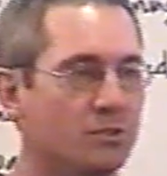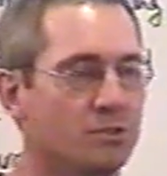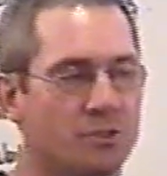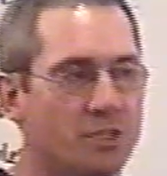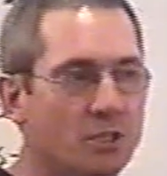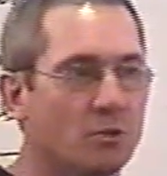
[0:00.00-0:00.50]

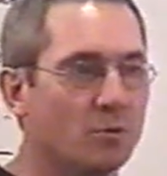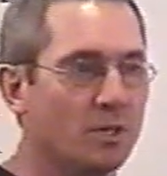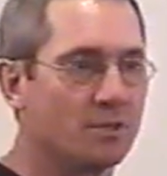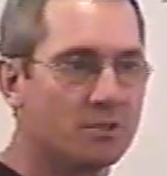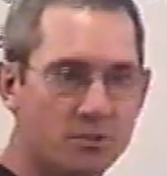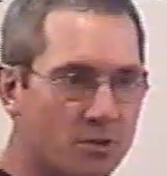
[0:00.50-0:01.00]
deal with,
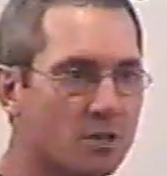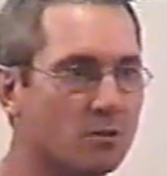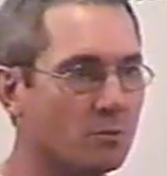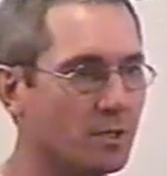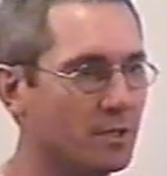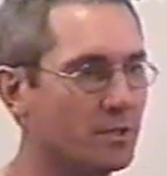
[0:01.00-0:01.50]
struggle
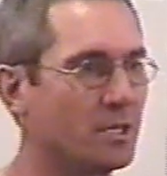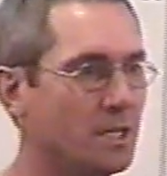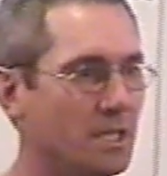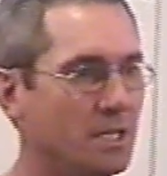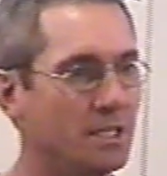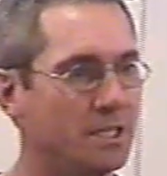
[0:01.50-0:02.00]
with,
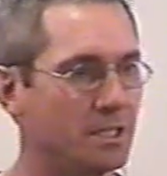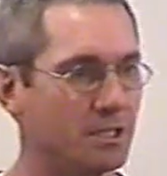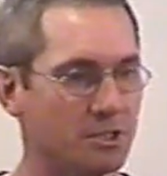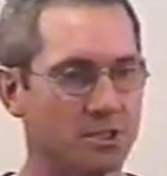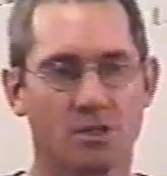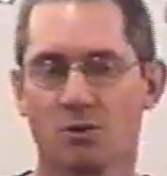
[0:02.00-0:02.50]

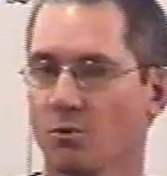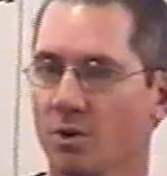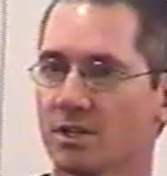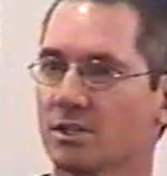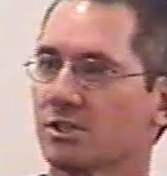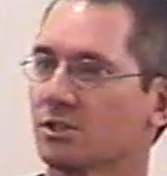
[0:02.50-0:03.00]
is what
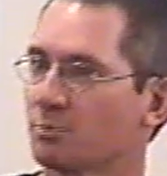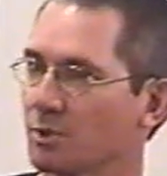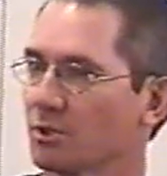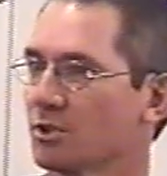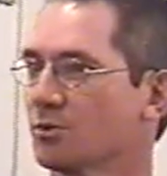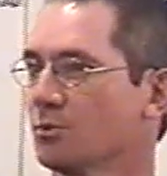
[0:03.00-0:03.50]
is
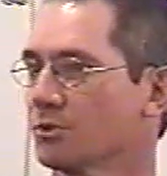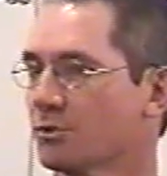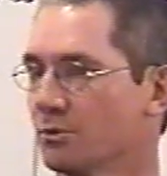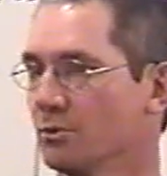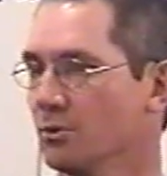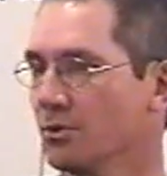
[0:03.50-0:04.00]
spiritual
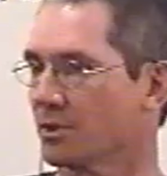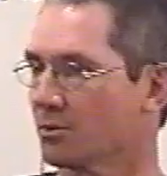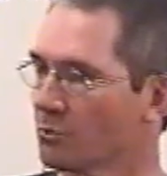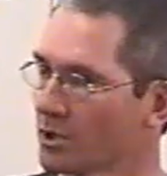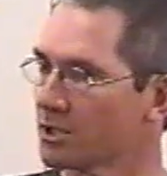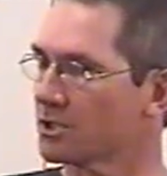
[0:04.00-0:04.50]
truth
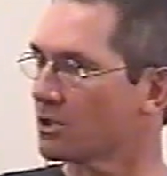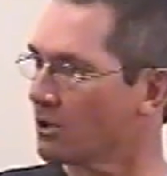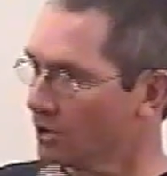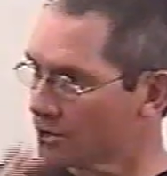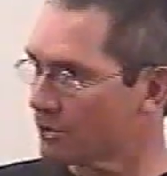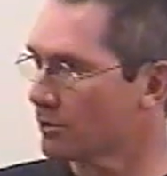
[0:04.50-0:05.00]
what is
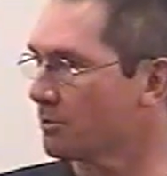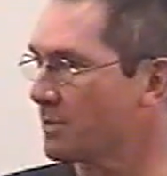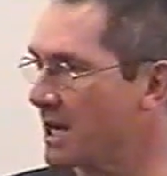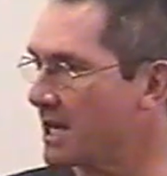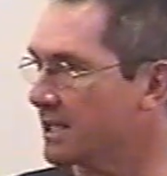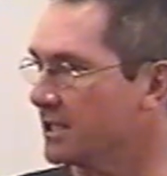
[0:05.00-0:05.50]
cultural
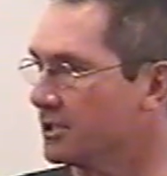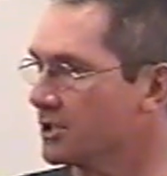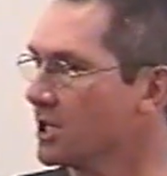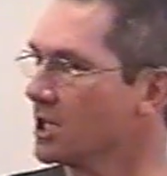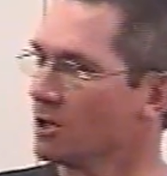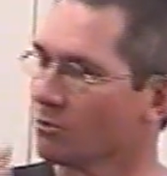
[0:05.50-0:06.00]
baggage?
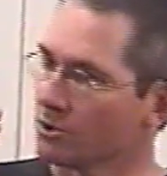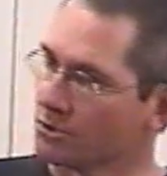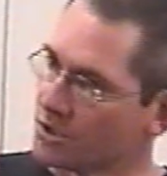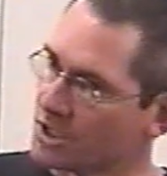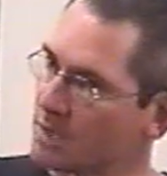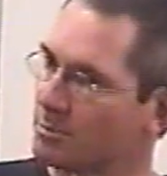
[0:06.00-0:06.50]
When you
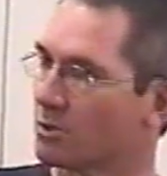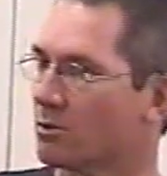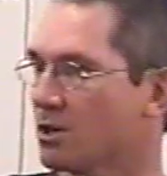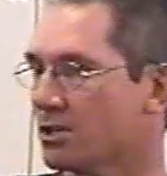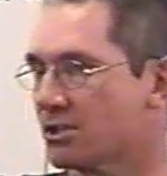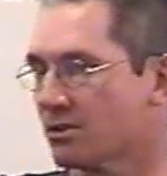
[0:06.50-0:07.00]
step
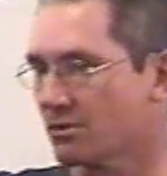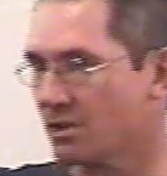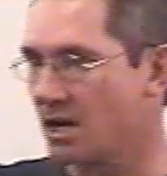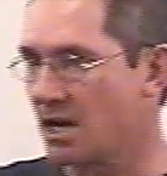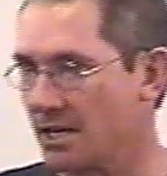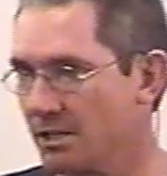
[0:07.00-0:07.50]
across the
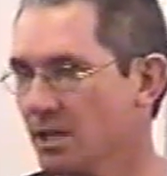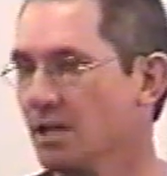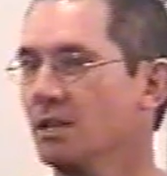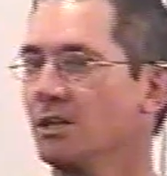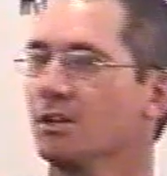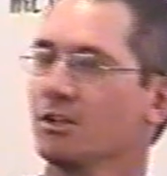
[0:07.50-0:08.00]
line,
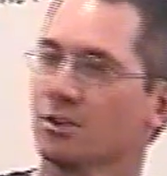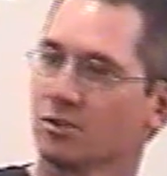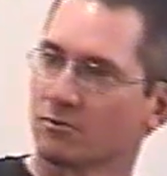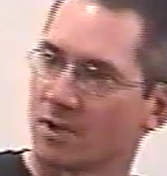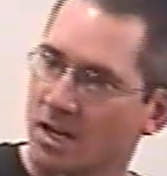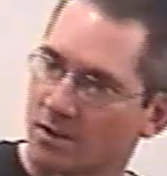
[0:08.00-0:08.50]
you've
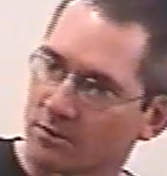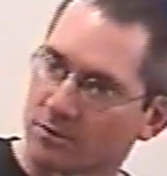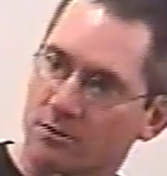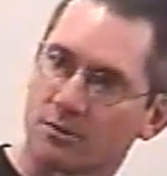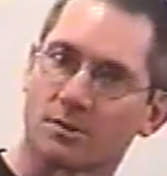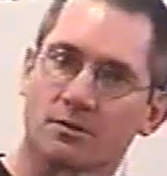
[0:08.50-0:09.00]
got to learn
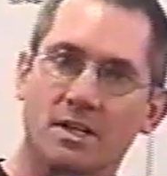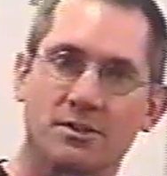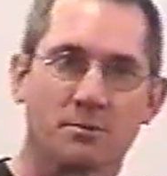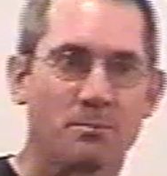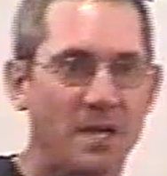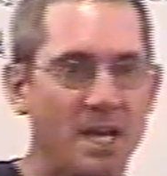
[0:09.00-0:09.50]
to let the
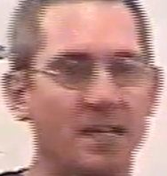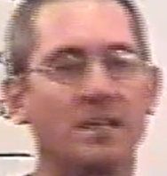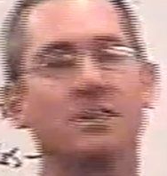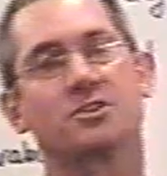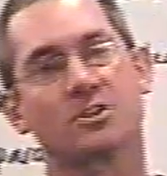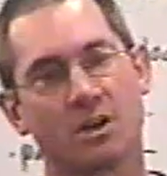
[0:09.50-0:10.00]

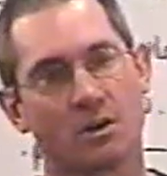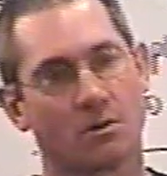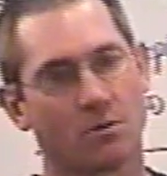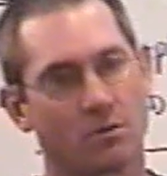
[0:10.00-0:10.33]
baggage go.